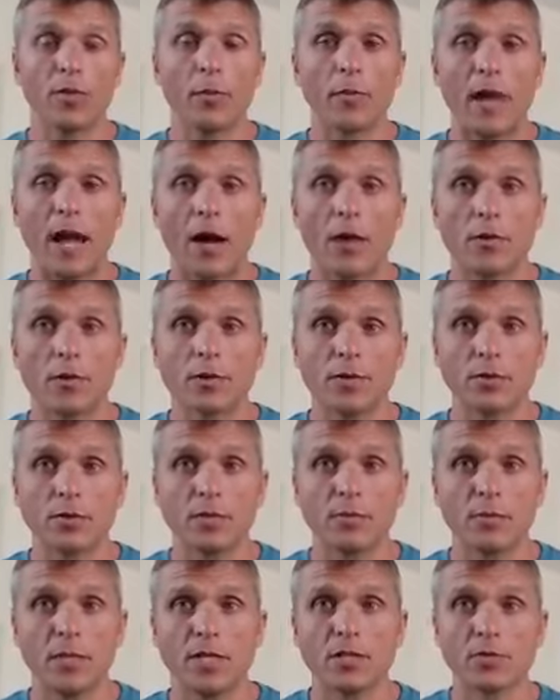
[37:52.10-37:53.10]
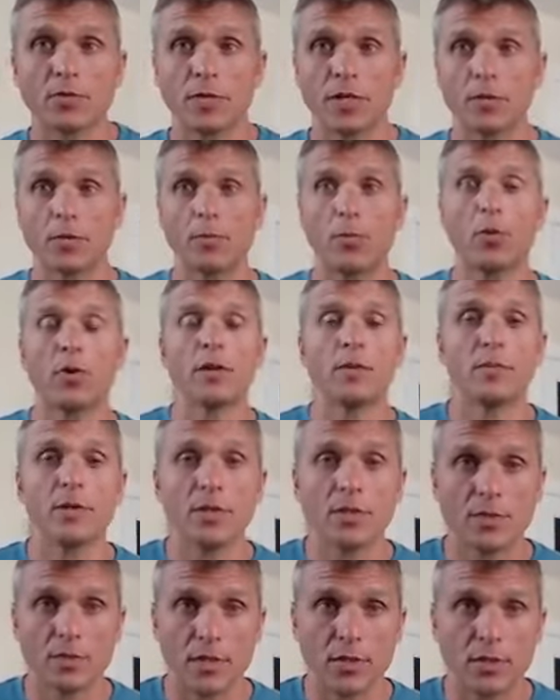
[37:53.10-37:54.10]
the power to administrate or appoint
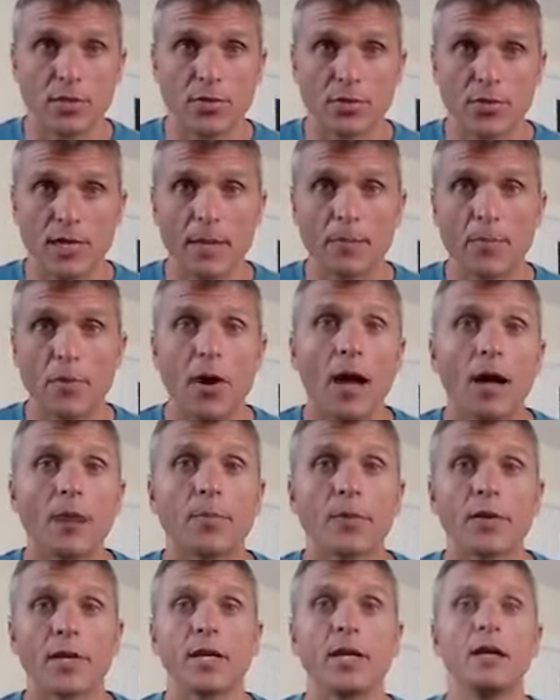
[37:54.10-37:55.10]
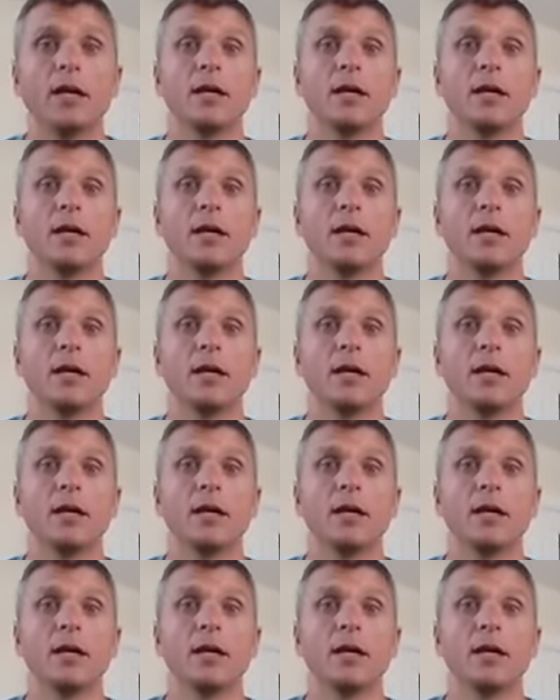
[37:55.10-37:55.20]
administrators to that property?